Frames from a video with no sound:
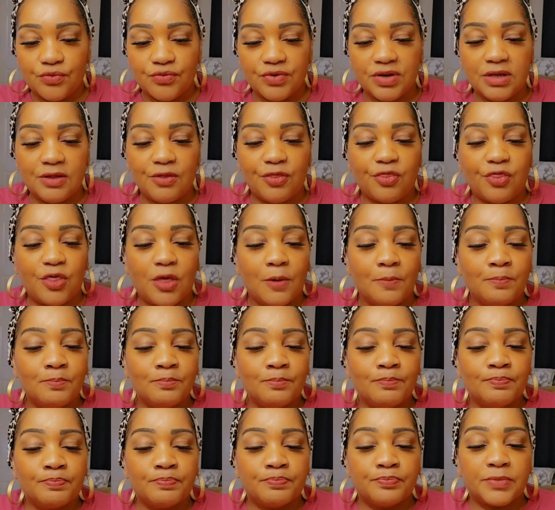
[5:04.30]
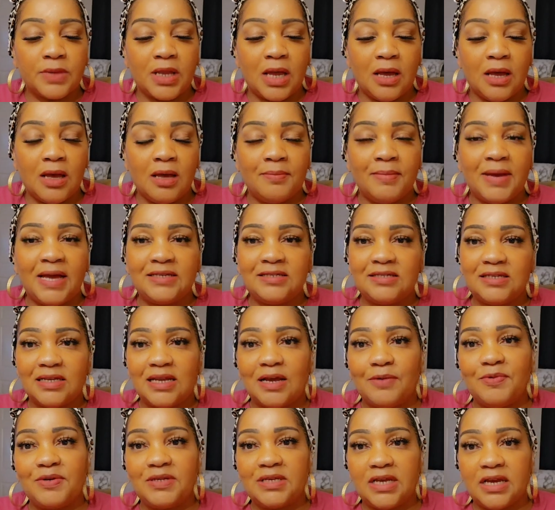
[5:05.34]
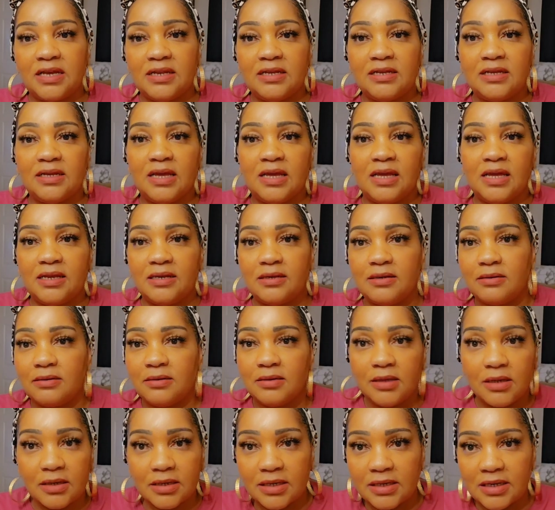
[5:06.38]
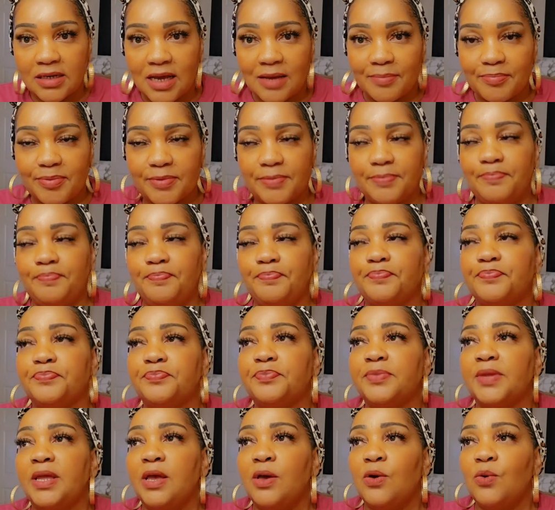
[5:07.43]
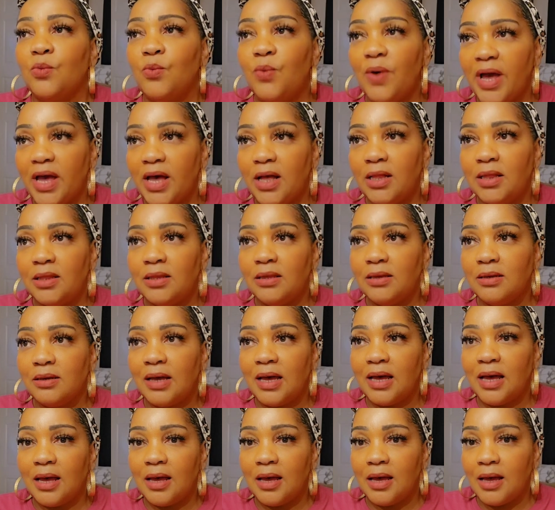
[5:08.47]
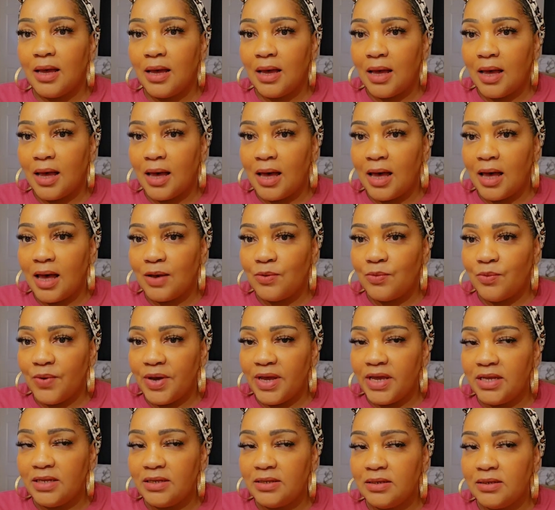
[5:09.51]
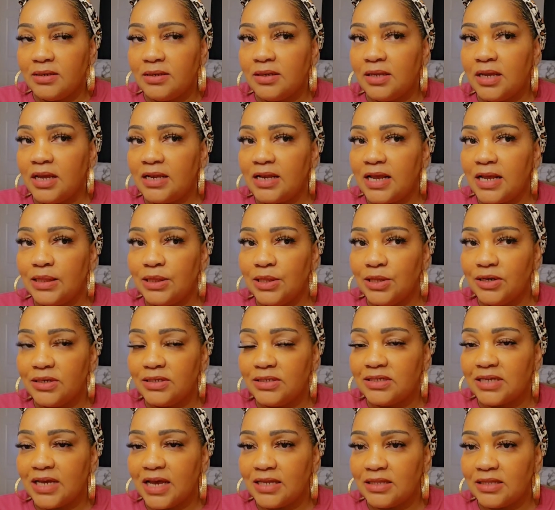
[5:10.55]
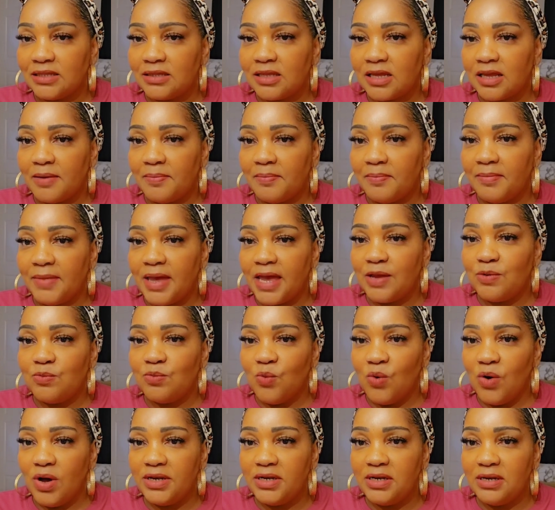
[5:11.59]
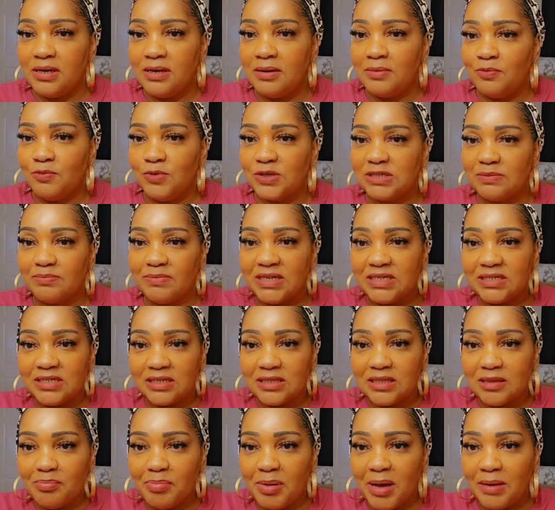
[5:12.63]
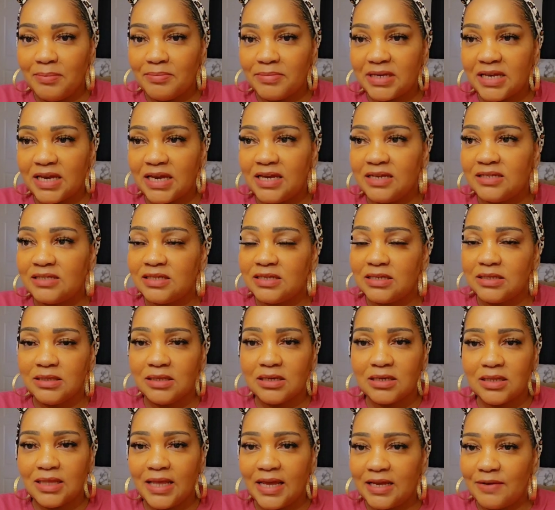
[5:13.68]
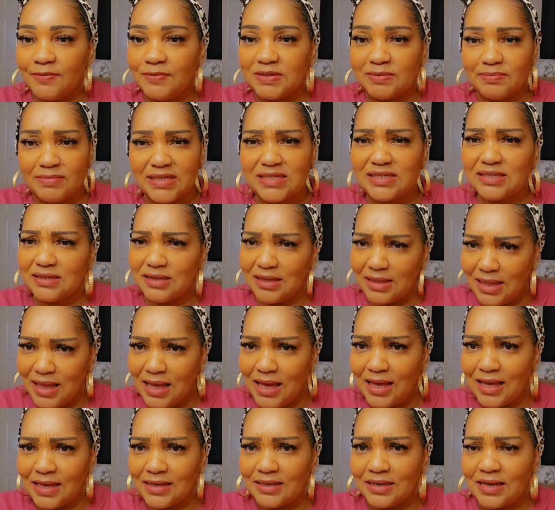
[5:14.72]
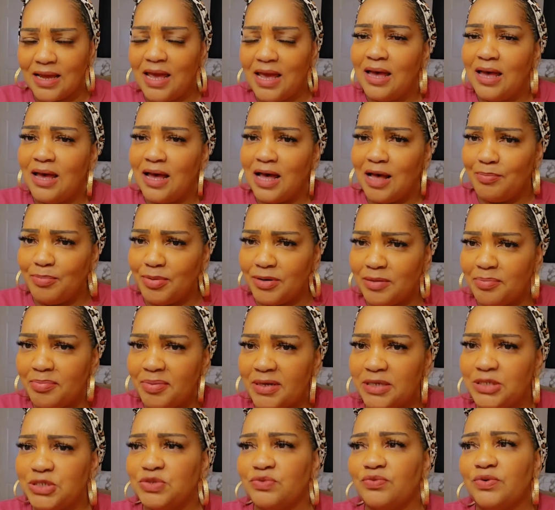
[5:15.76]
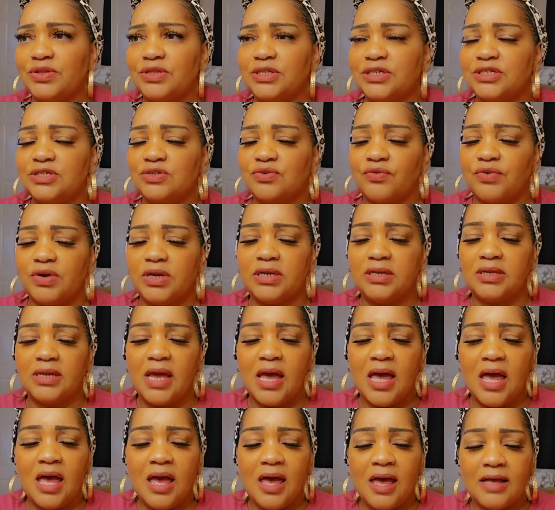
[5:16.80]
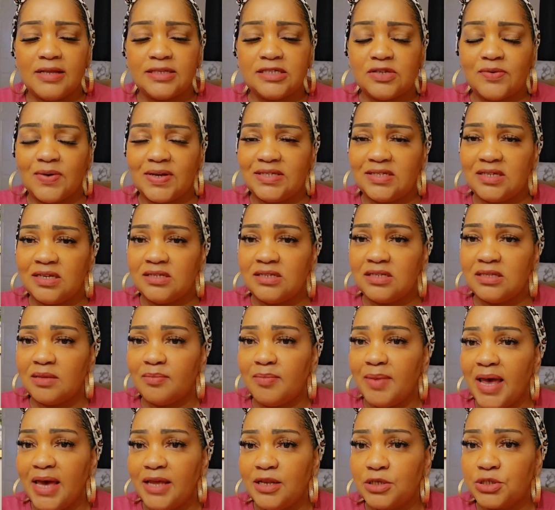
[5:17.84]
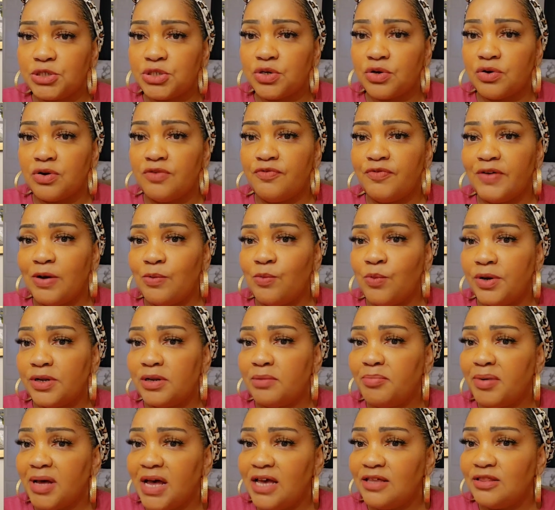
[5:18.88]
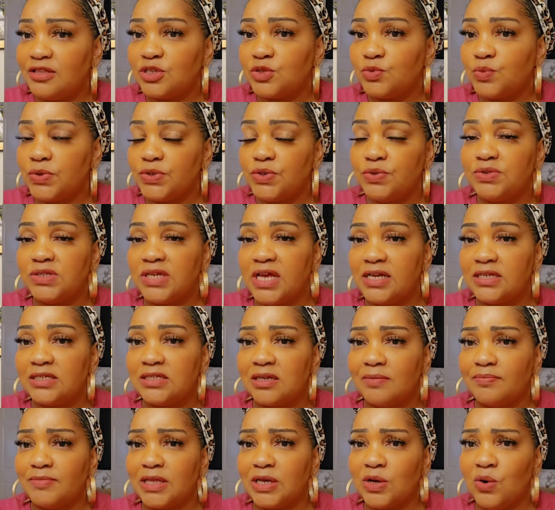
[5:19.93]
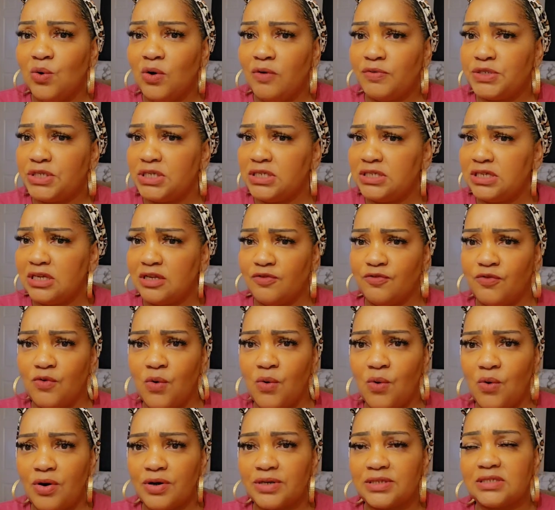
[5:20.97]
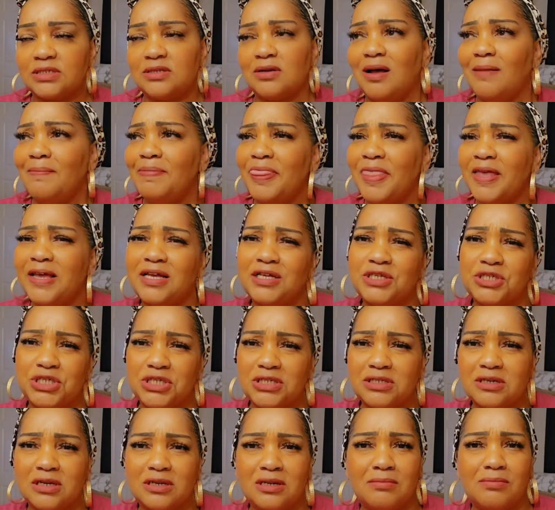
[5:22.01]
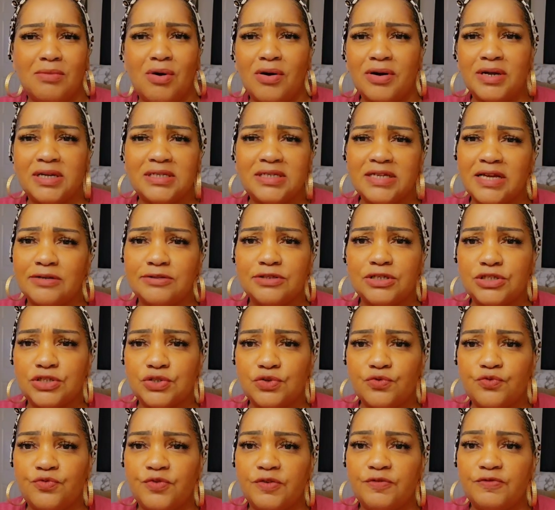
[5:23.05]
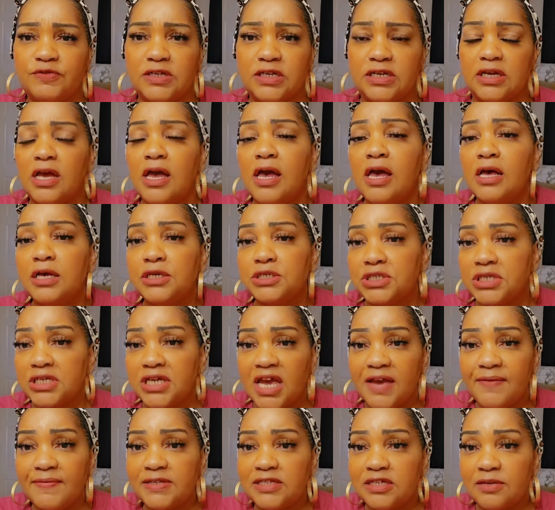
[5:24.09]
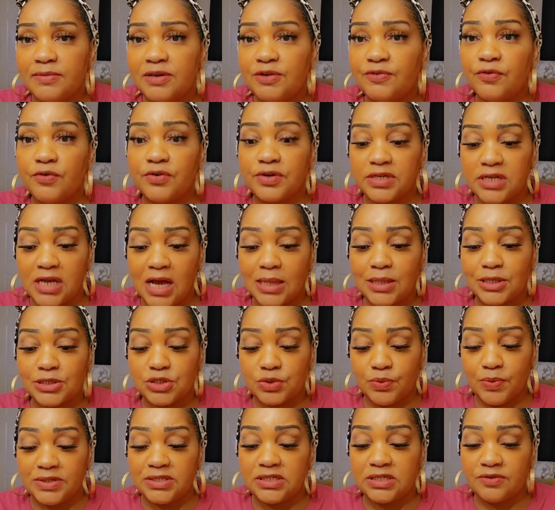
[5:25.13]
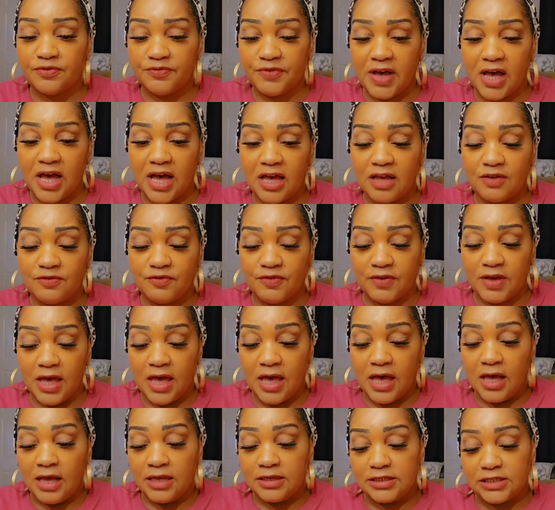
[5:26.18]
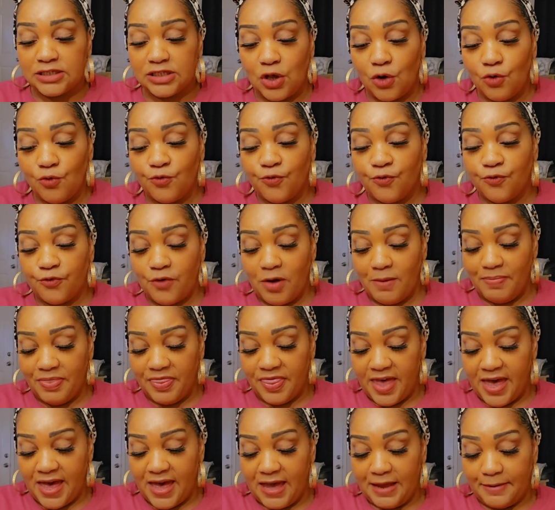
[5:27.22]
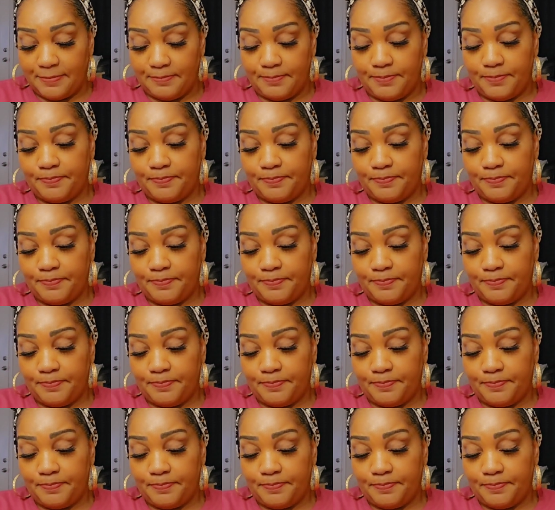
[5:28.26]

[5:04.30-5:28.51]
wreath. Um, I said I would get it and hook it up. Well, I went and I looked at them and one was missing the pumpkins and it looked like it was missing a lot. I'll put a picture on the screen. And so I said to the manager, if I want to buy this, will you take something off? She said, of course. So I'm thinking she's going to mark it down to 250 She gave it to me for $1.25. So from that,